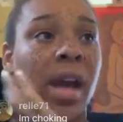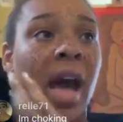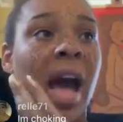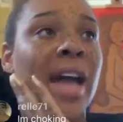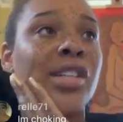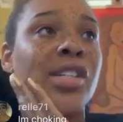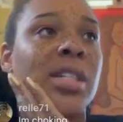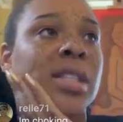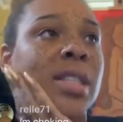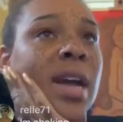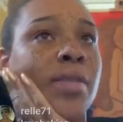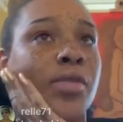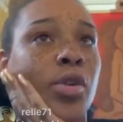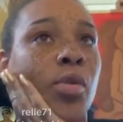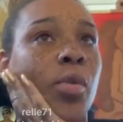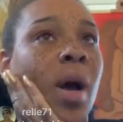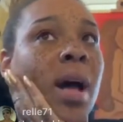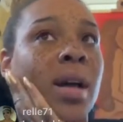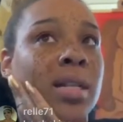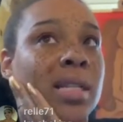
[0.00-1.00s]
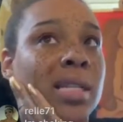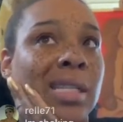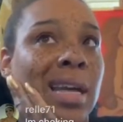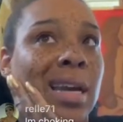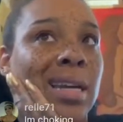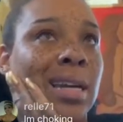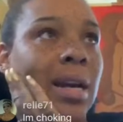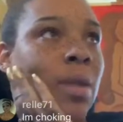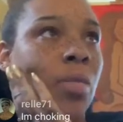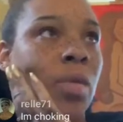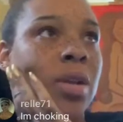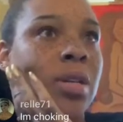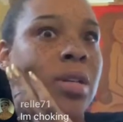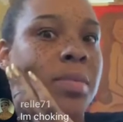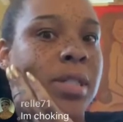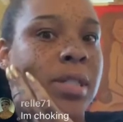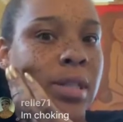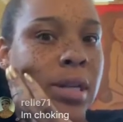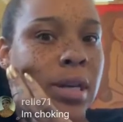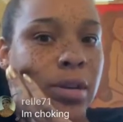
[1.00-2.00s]
I just, after a while, decided I wanted to be
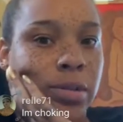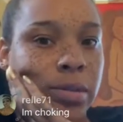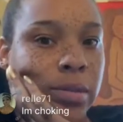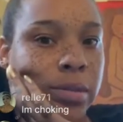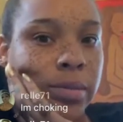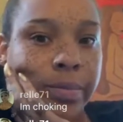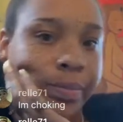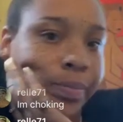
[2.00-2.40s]
single.